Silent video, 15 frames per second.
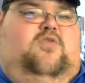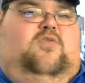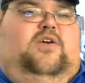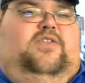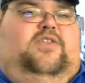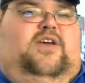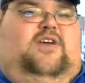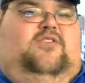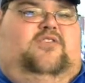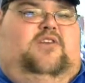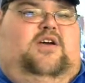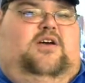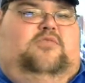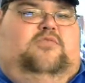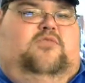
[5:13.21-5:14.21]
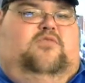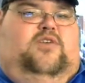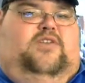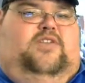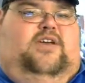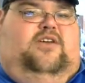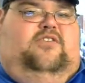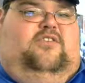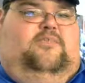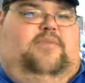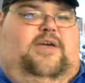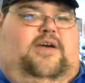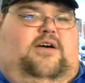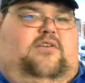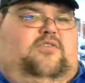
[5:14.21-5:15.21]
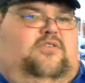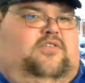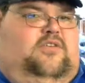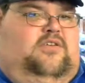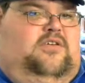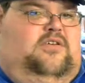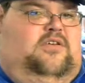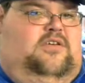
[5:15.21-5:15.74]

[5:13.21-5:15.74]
up to 1,000 pounds.